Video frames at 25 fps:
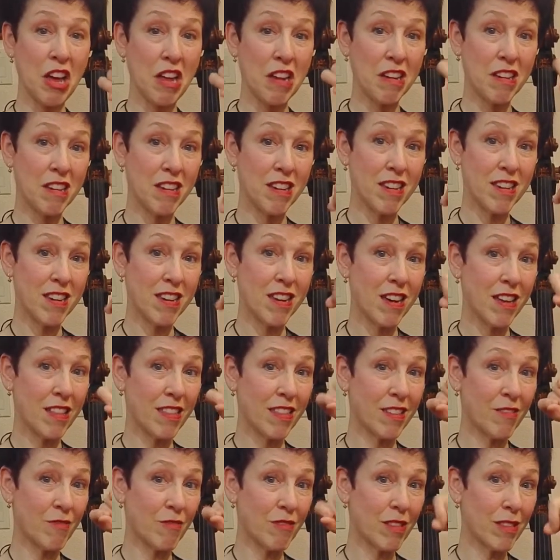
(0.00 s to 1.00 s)

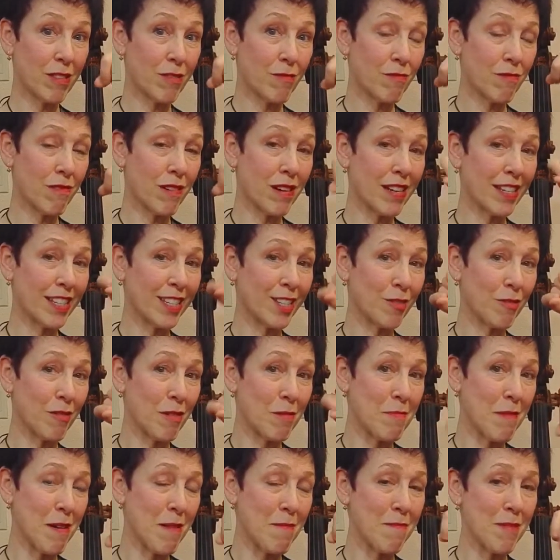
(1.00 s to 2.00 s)
Nothing with the wrist,
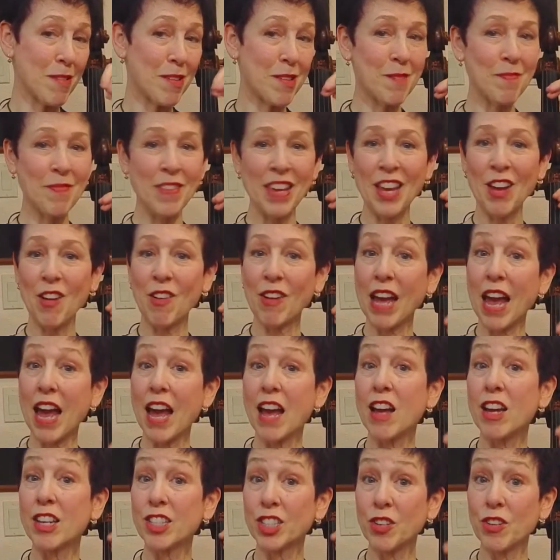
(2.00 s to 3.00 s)
remember?
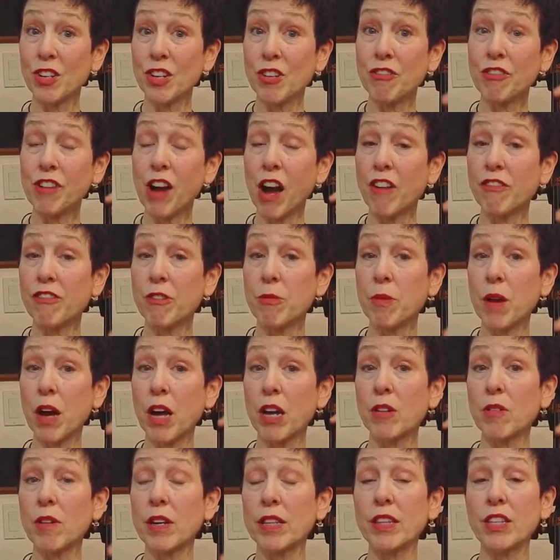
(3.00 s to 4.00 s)
Okay, so you've got
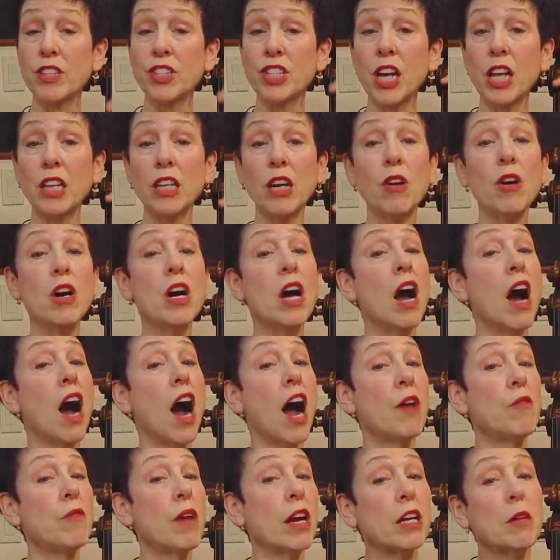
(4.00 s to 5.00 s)
vibrato at the cello.
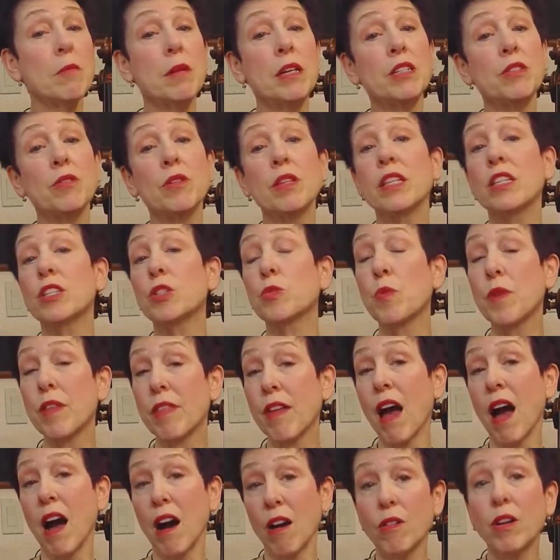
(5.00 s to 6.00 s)
I recommend doing this
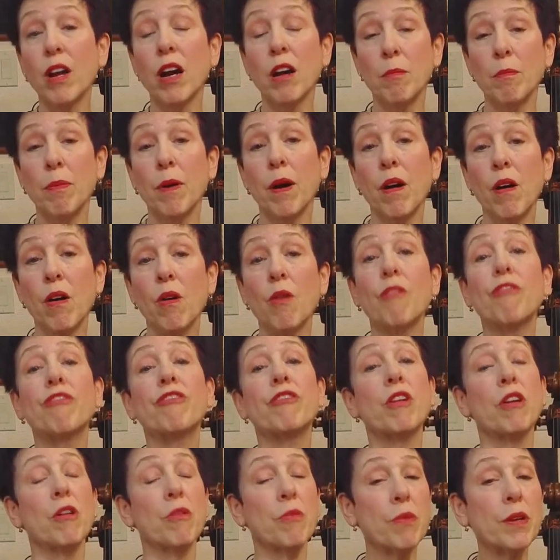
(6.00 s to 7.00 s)
without a bow
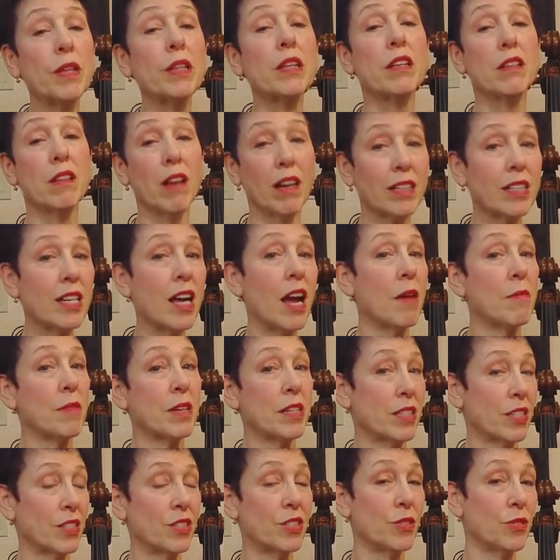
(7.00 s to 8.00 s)
for a really long time,
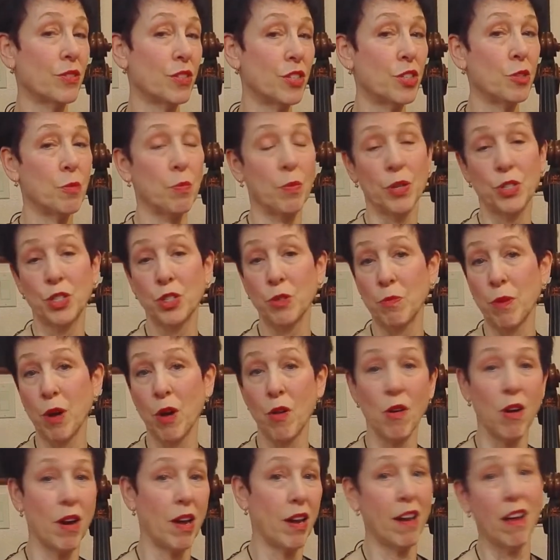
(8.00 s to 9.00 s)
because as soon as you put your
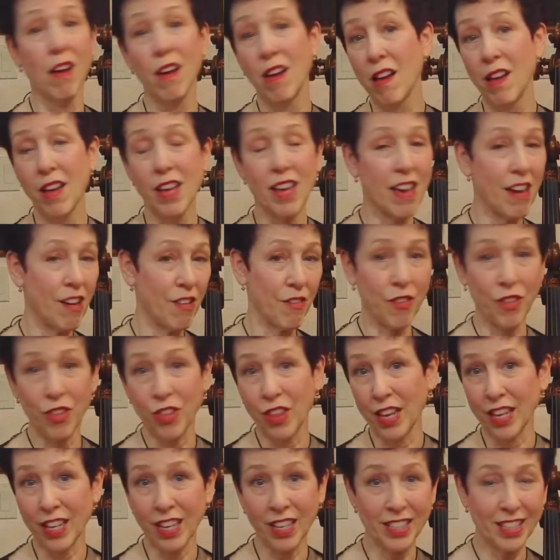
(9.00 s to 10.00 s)
bow on,
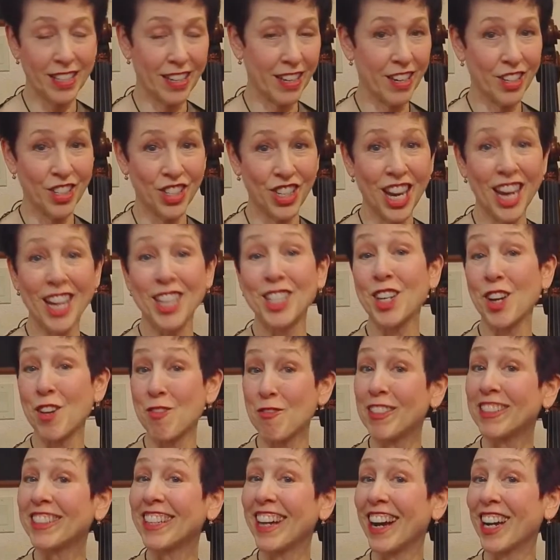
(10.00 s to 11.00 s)
everything is going to change,
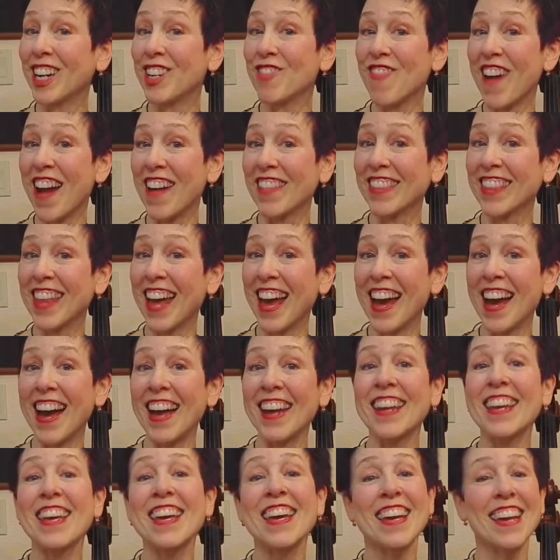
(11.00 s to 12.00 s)
and we'll talk about
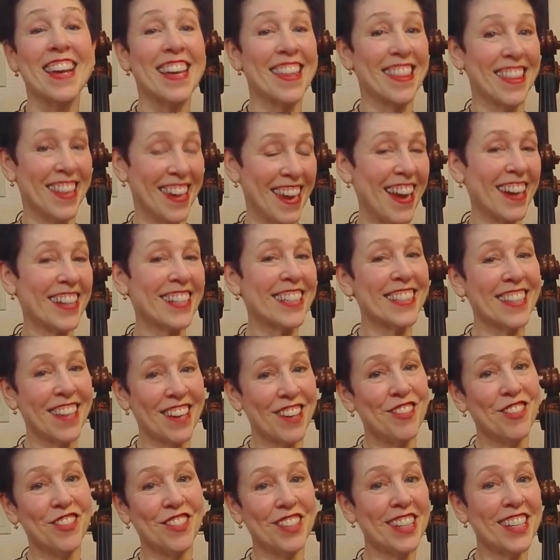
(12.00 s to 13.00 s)
that in the next set
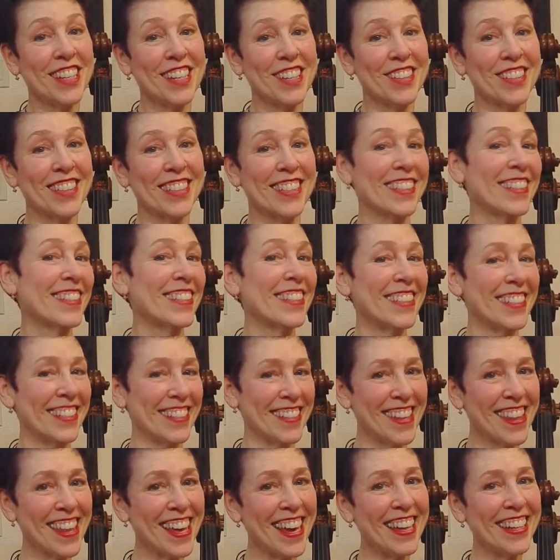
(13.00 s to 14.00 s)
of videos. See
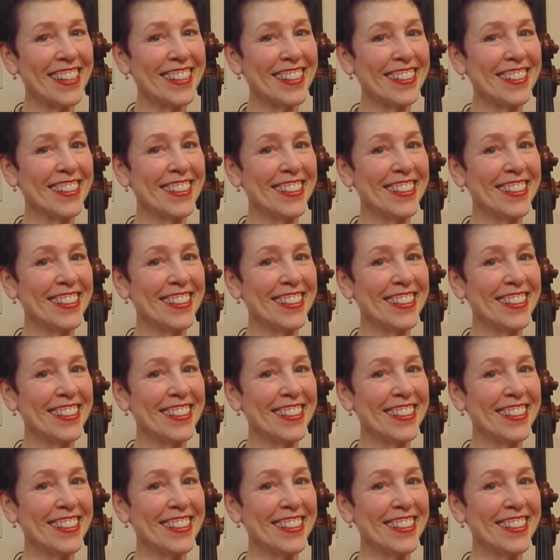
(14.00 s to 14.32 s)
you then.